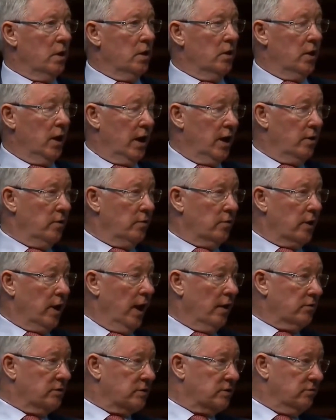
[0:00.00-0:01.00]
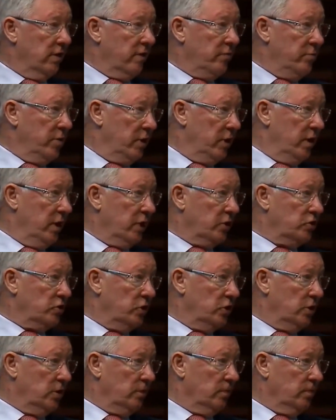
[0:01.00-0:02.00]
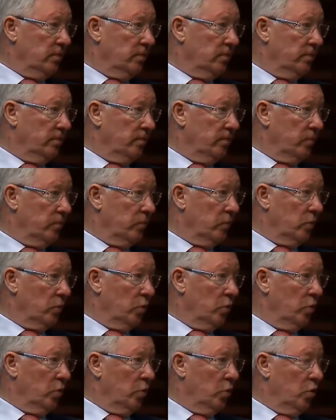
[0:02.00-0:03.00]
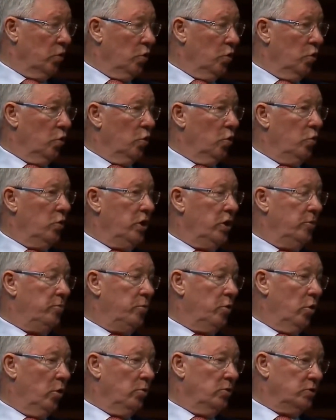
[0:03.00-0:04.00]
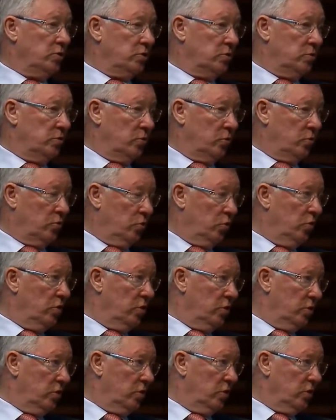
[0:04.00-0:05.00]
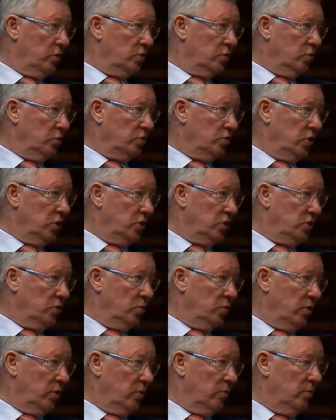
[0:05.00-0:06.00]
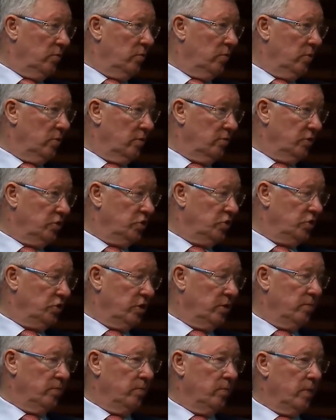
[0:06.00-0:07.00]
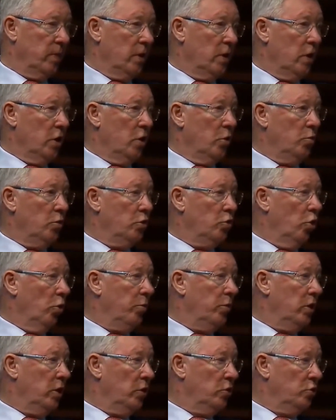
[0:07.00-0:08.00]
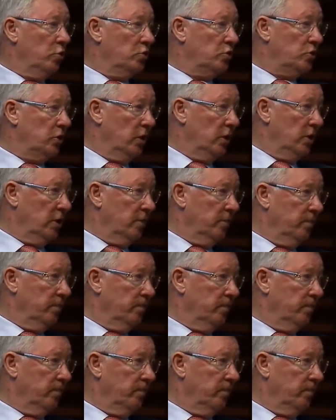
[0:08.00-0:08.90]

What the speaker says: Then Carlos left me the next year. We had promised through the association with him, the relationship, we'd opened a new stadium.